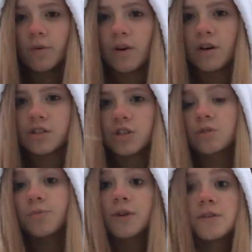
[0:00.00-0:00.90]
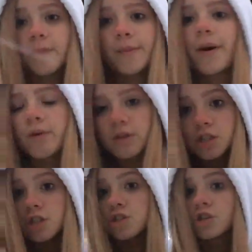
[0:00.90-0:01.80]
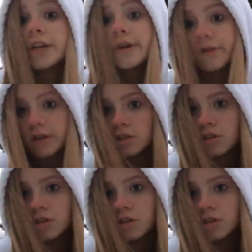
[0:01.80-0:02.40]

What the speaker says: Well, she was supposed to be my one teacher anyway.